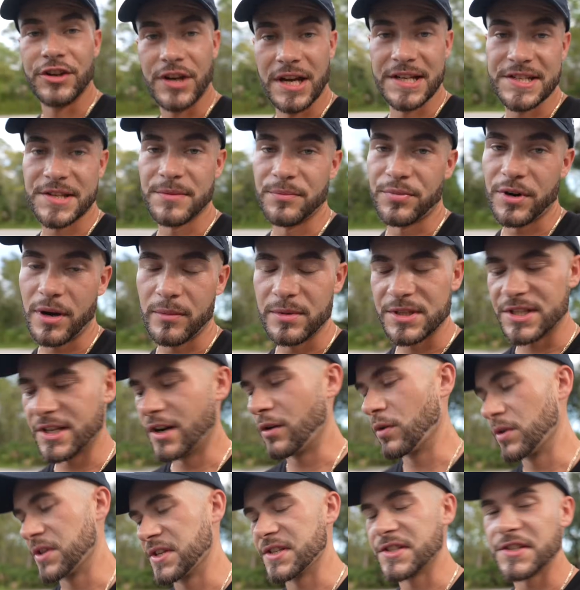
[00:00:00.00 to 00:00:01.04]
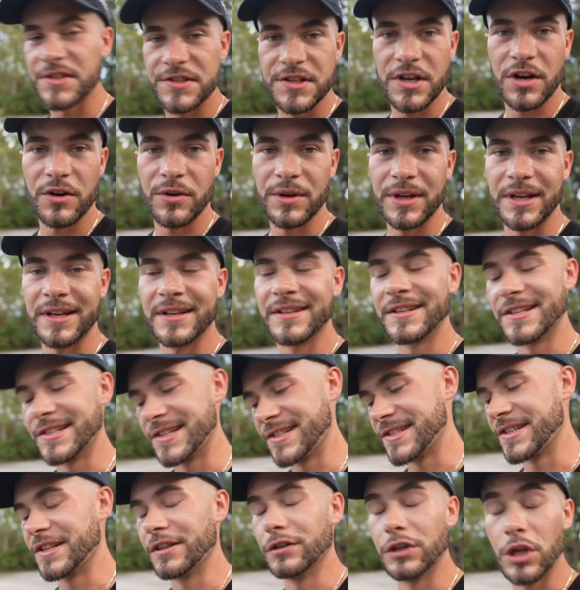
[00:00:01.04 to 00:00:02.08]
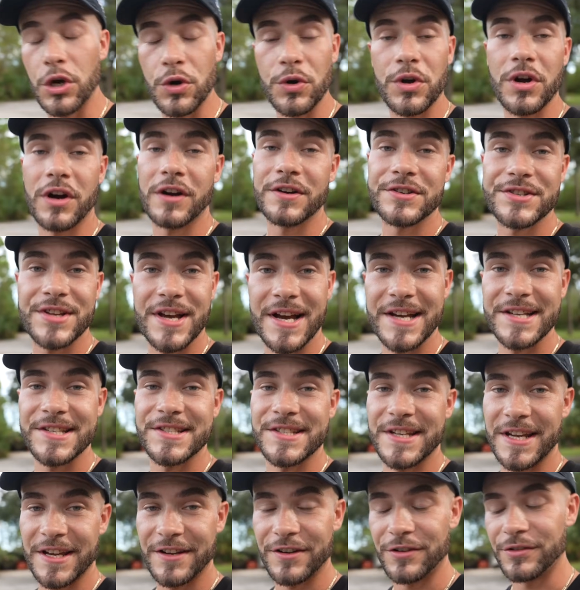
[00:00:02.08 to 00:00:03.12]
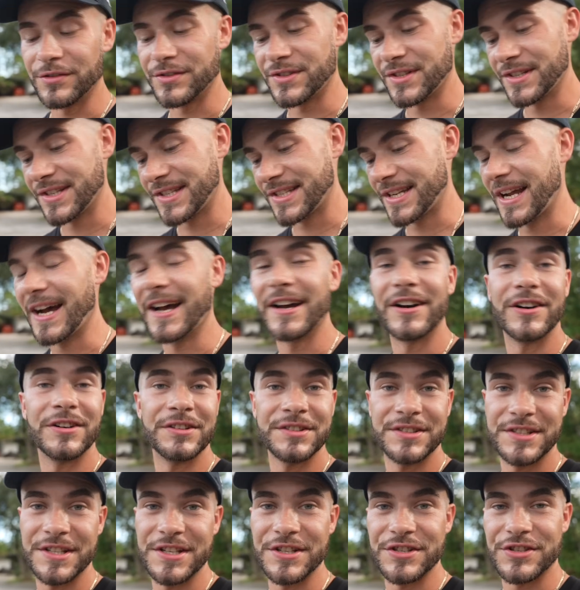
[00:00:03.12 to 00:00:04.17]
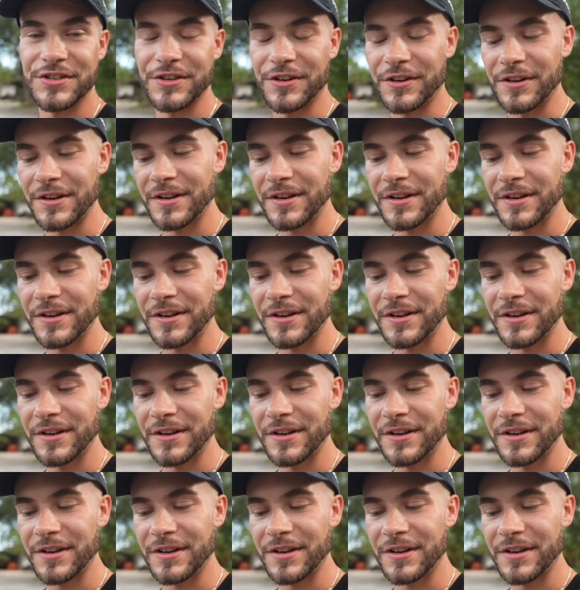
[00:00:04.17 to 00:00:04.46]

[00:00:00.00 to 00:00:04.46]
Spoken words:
guys can probably tell where this is going. This is a Low Cars High Standards style t-shirt